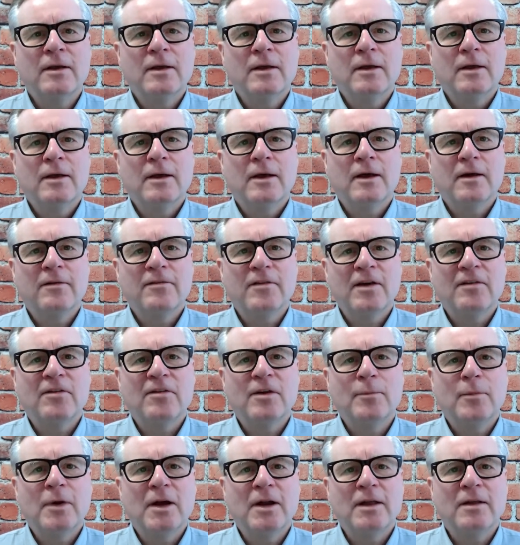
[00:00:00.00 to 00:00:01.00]
of
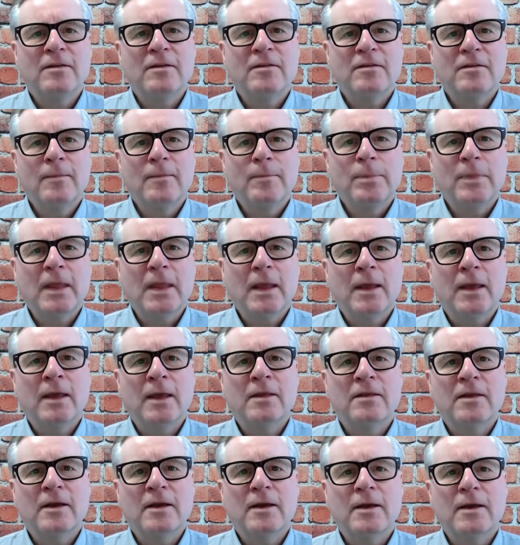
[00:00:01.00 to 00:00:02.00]
everybody's.
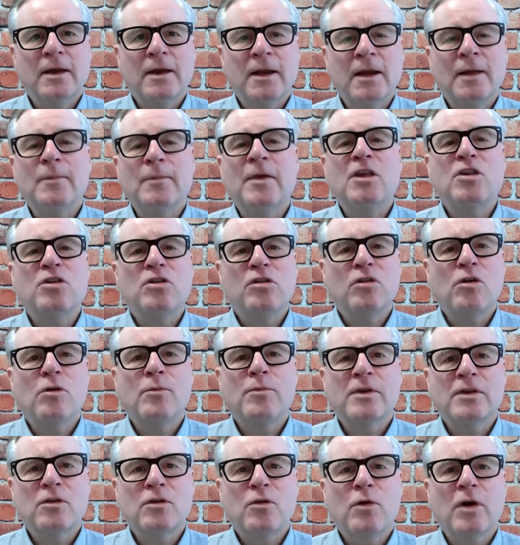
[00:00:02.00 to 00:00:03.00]
And I mentioned
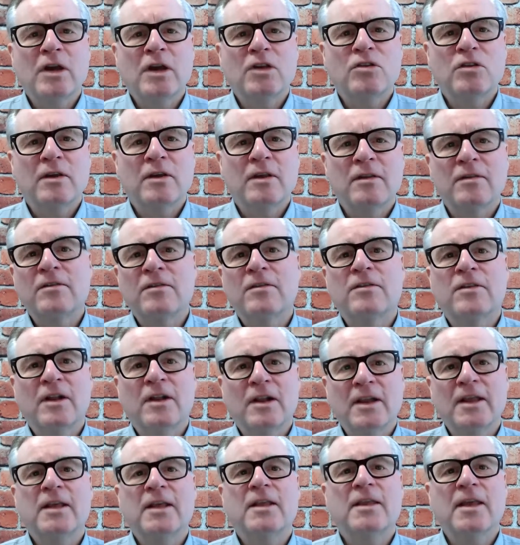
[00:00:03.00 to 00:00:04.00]
open questions. There's a
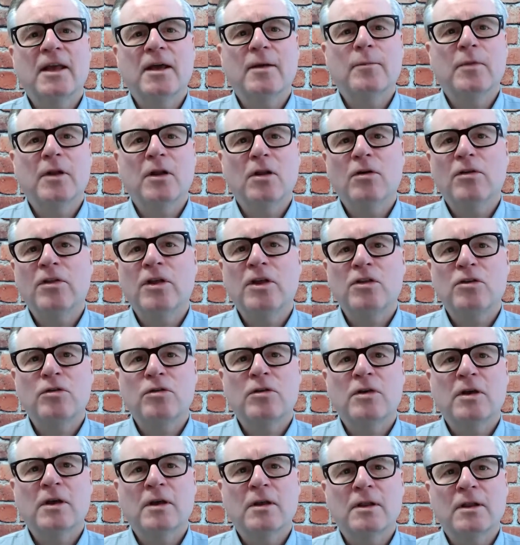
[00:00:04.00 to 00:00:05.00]
link down below that you
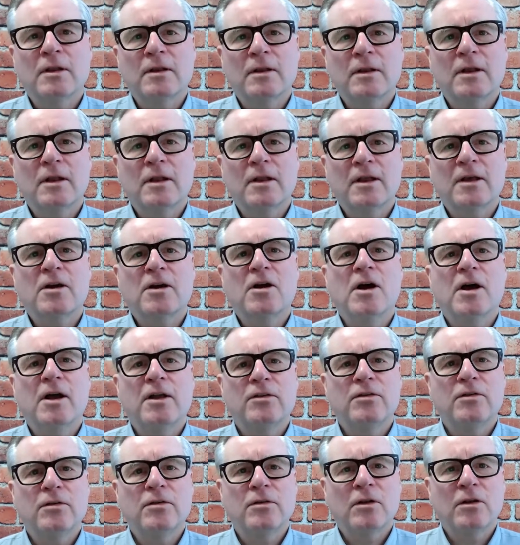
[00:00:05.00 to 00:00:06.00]
can click on
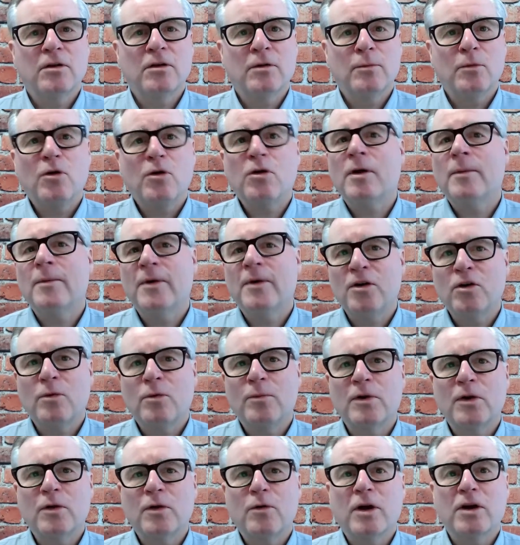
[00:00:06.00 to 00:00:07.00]
to learn more about
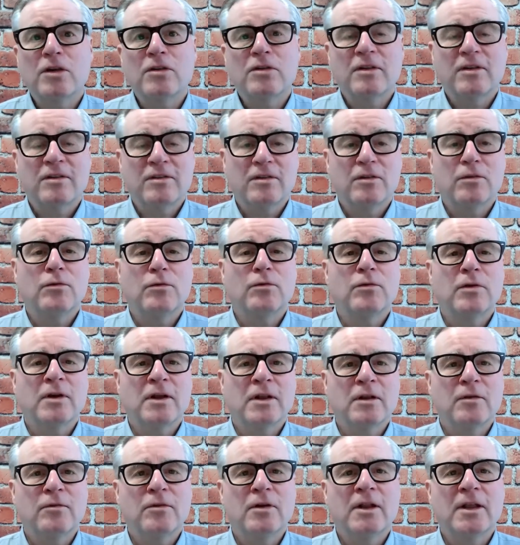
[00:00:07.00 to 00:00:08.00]
open questions. They're
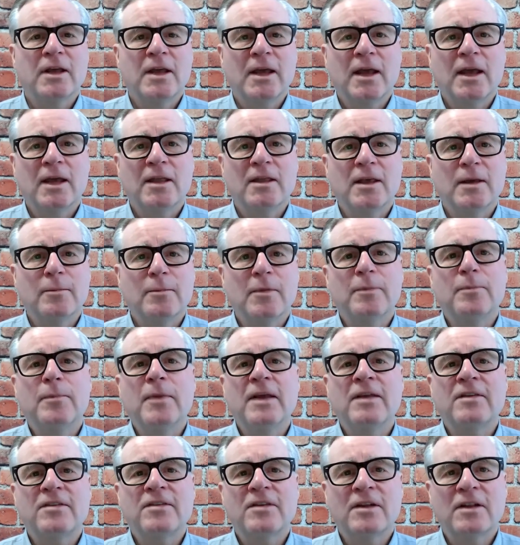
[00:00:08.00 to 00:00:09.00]
really, really handy. But
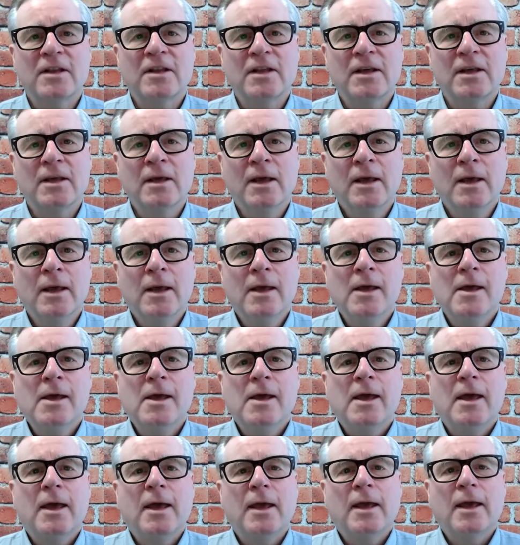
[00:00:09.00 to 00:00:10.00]
basically,
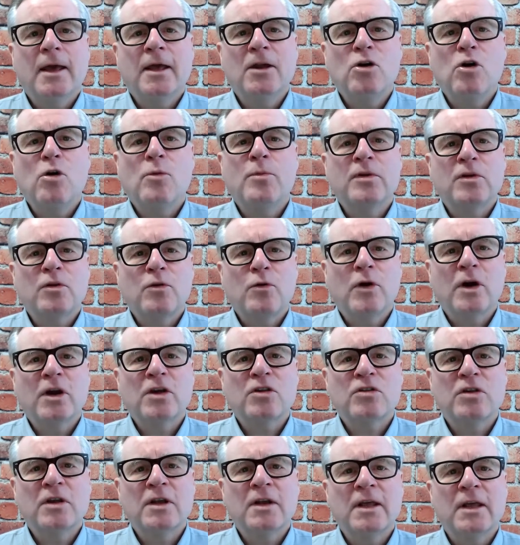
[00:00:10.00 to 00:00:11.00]
an open
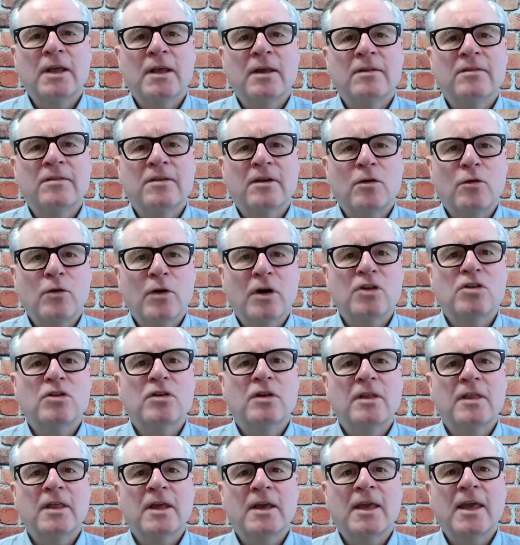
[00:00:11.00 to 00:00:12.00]
question is a
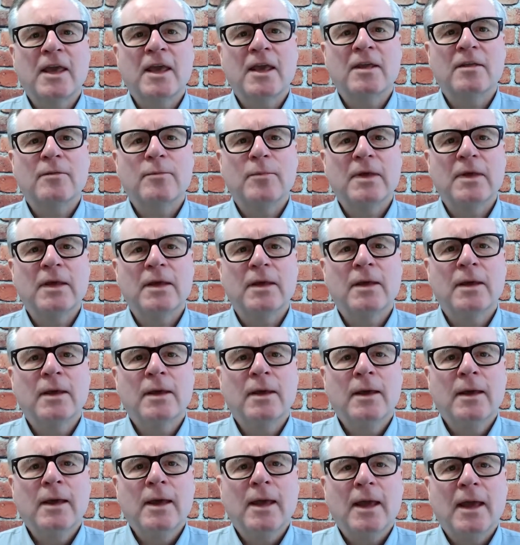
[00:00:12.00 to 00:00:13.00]
question that can't be
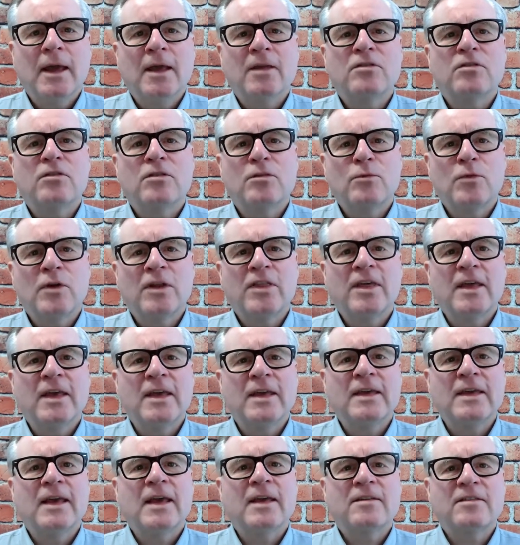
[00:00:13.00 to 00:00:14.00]
answered with a
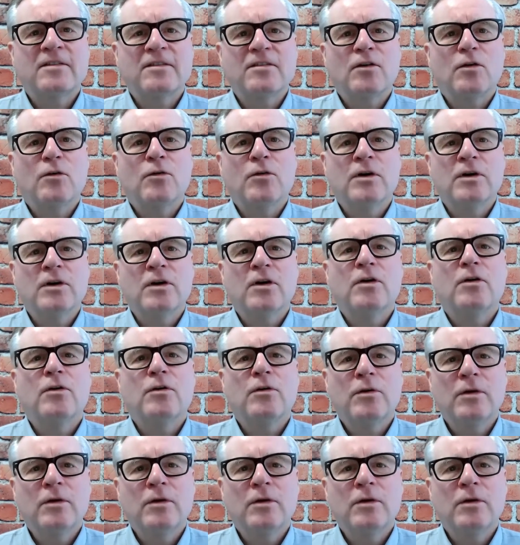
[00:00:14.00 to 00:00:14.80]
yes or no.